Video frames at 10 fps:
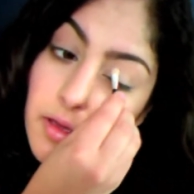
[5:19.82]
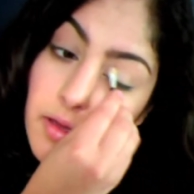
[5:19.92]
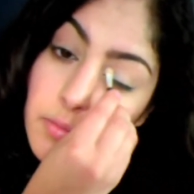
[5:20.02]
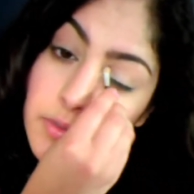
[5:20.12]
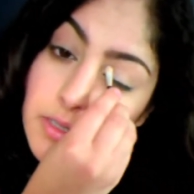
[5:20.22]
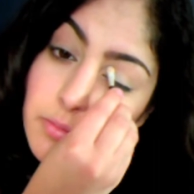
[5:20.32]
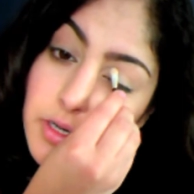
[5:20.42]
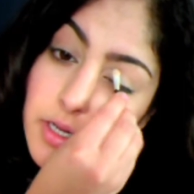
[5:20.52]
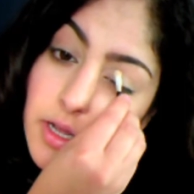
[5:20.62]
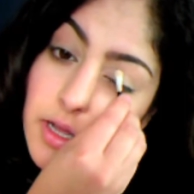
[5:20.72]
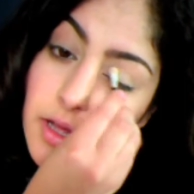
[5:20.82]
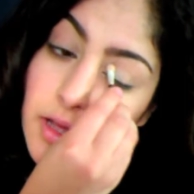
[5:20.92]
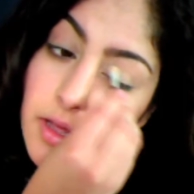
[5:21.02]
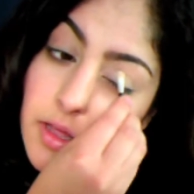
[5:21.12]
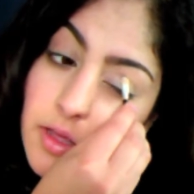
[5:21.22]
I'm just going to put it
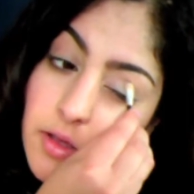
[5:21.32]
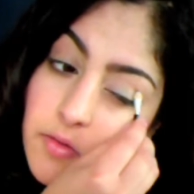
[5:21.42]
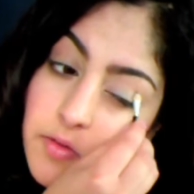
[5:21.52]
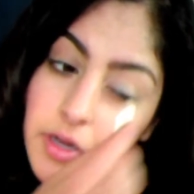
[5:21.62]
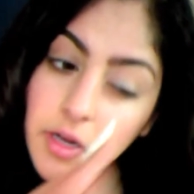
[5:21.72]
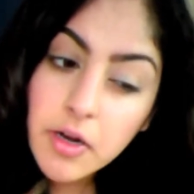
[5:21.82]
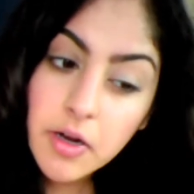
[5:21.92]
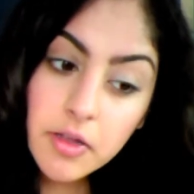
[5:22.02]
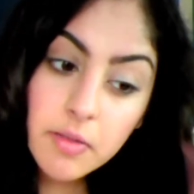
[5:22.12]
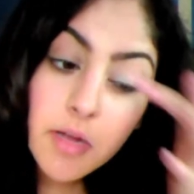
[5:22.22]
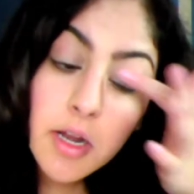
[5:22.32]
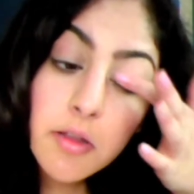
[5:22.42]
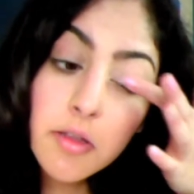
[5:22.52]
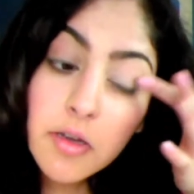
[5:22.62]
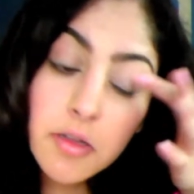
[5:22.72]
over here, and I'm
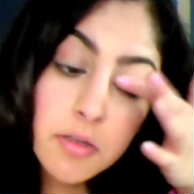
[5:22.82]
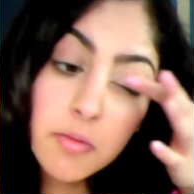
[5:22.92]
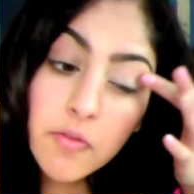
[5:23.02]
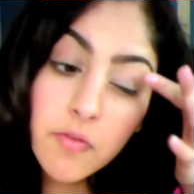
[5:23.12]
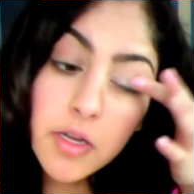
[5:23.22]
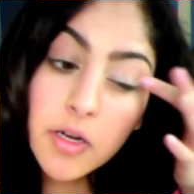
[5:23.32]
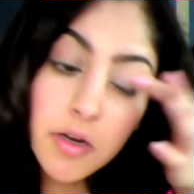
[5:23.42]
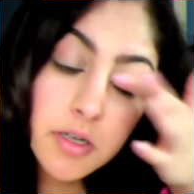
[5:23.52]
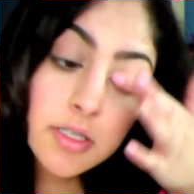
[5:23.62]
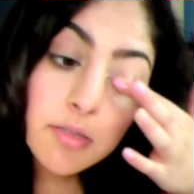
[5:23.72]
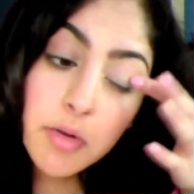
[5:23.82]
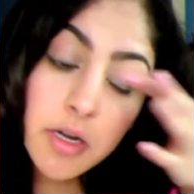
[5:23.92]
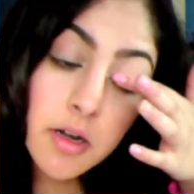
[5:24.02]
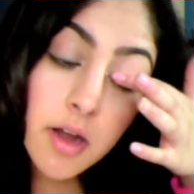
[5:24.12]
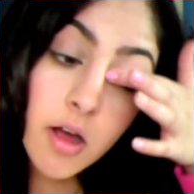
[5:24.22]
kind of going to use my finger to spread
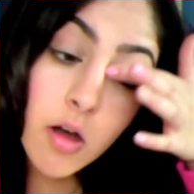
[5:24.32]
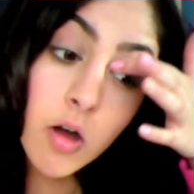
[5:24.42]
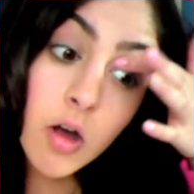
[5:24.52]
it out.